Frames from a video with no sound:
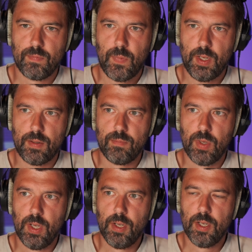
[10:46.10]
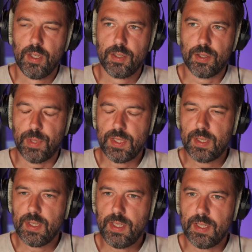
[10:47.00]
Yeah. So
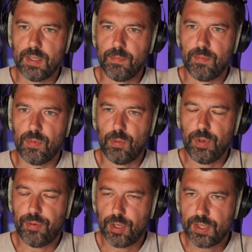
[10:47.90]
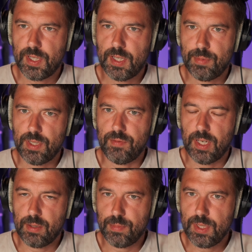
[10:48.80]
basically, we first set up a
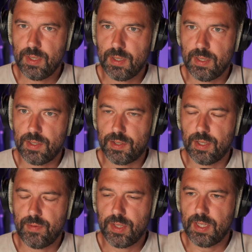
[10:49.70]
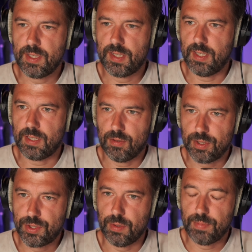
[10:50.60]
development server that is like
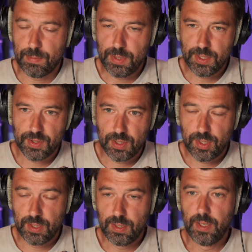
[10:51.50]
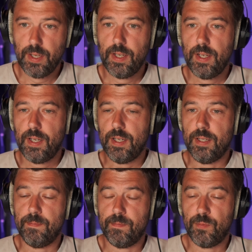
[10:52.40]
also a public server,
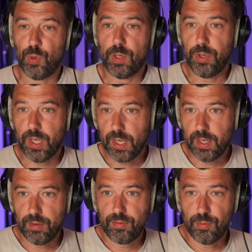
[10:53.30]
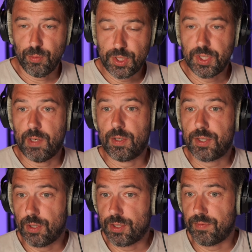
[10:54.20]
where we have, which is our
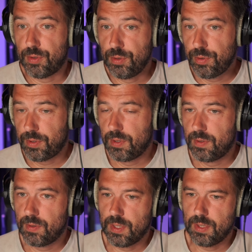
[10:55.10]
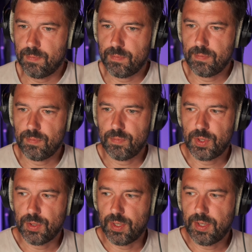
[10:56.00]
source of truth.
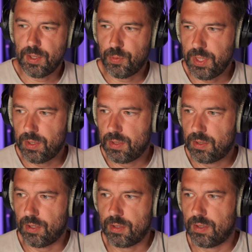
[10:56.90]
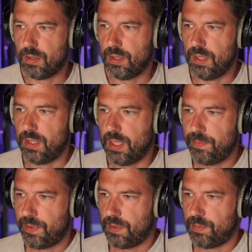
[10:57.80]
So I think we talk in
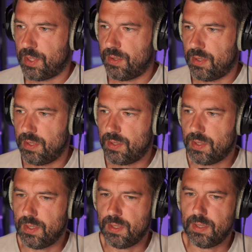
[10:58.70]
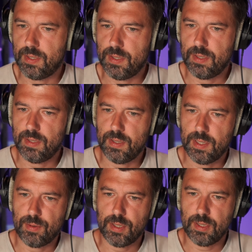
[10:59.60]
depth about this in
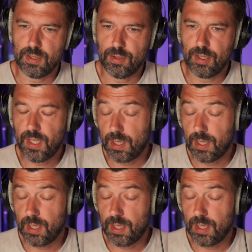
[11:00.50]
our earlier